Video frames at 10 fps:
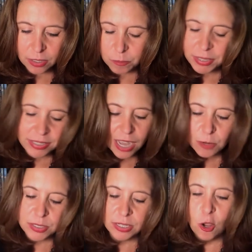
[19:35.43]
But Dad
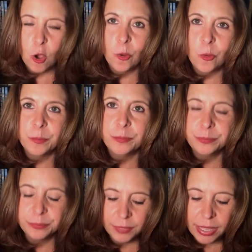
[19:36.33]
wasn't home,
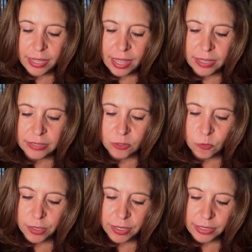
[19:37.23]
again,
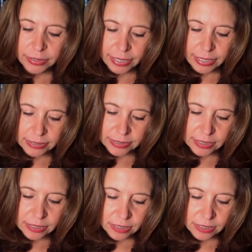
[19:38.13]
working late.